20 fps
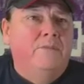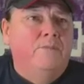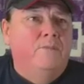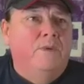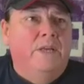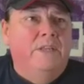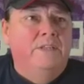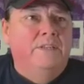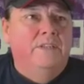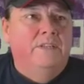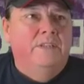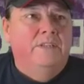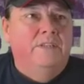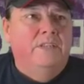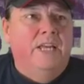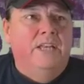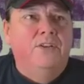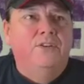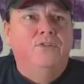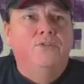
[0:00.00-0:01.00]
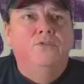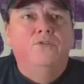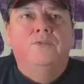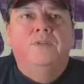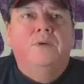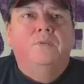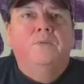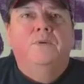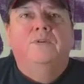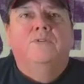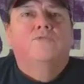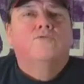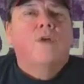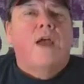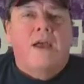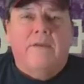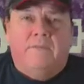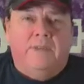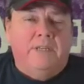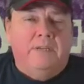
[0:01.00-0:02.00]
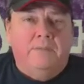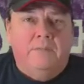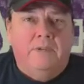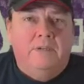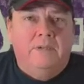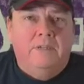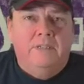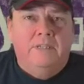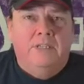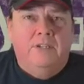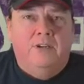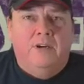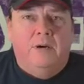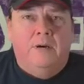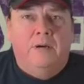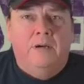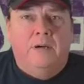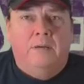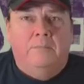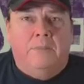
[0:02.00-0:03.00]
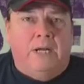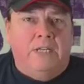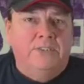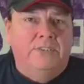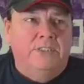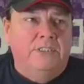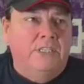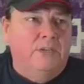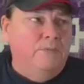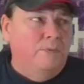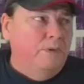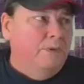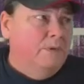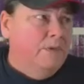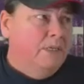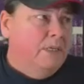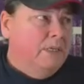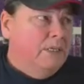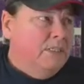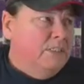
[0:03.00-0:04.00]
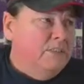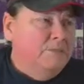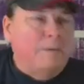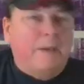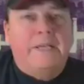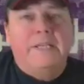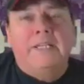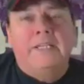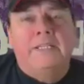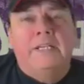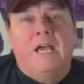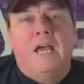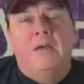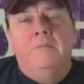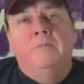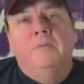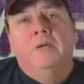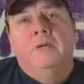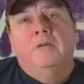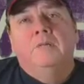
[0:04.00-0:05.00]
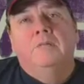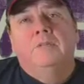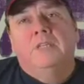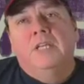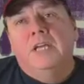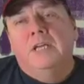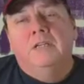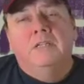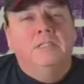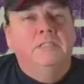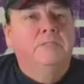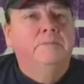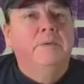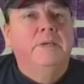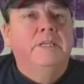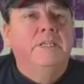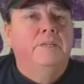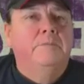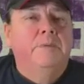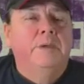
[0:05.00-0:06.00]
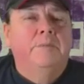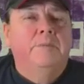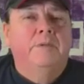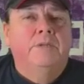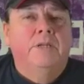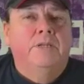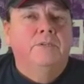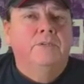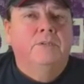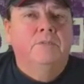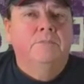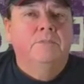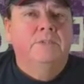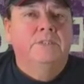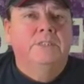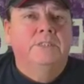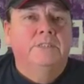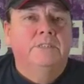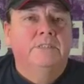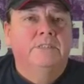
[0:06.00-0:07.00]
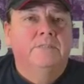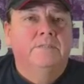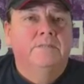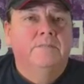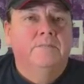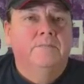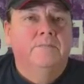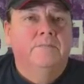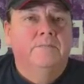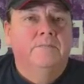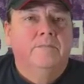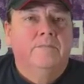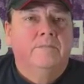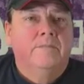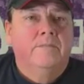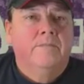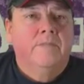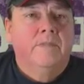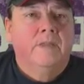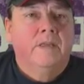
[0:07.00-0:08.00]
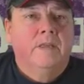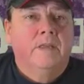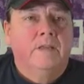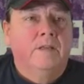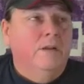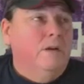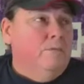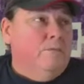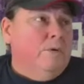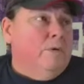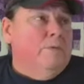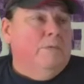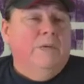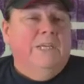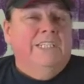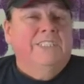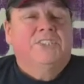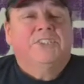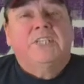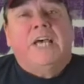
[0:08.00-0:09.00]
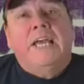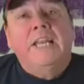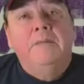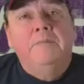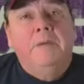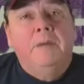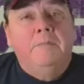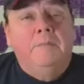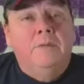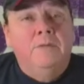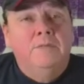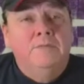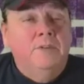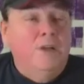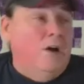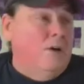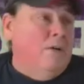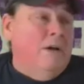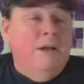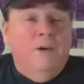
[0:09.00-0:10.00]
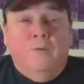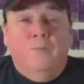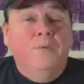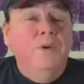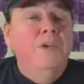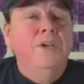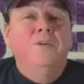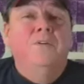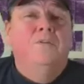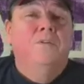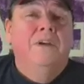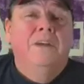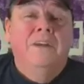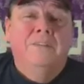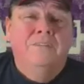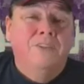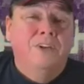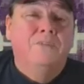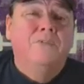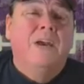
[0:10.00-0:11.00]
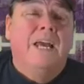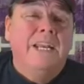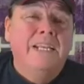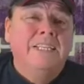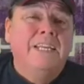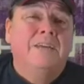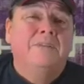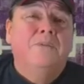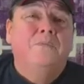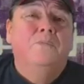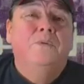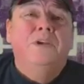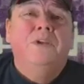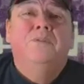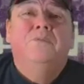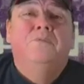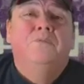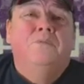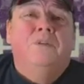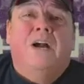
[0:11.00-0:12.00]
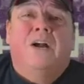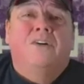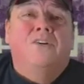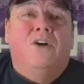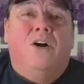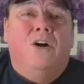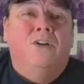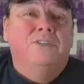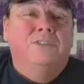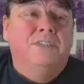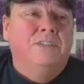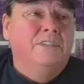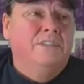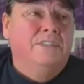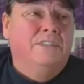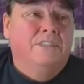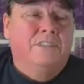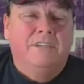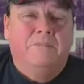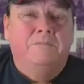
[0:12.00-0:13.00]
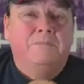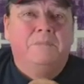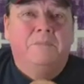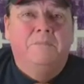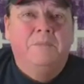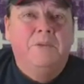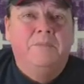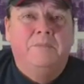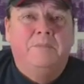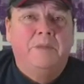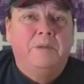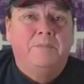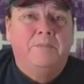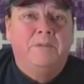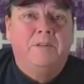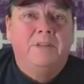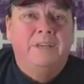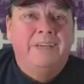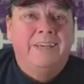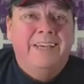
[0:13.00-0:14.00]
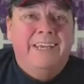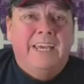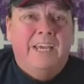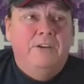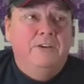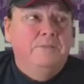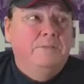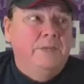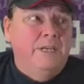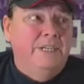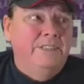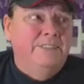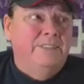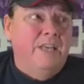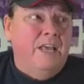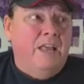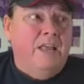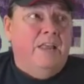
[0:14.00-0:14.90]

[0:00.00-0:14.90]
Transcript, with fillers: when they knew that we were traveling, you know, a, a bunch, and that we were spending time t- uh, speaking to people in other communities. You know, were we inciting people? No. We look anytime that we got called to, to come meet with people, it was because